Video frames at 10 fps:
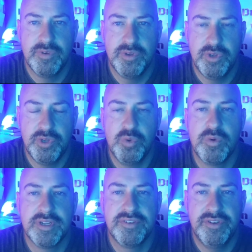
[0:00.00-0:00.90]
you
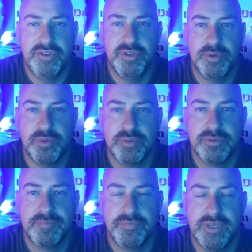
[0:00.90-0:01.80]
want to do
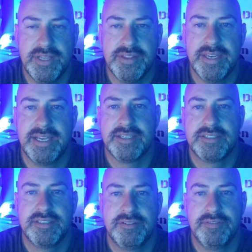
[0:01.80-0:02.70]
in the
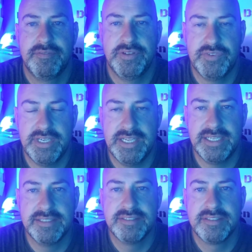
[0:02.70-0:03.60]
next 50
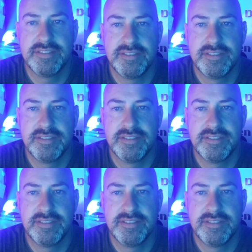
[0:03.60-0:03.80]
days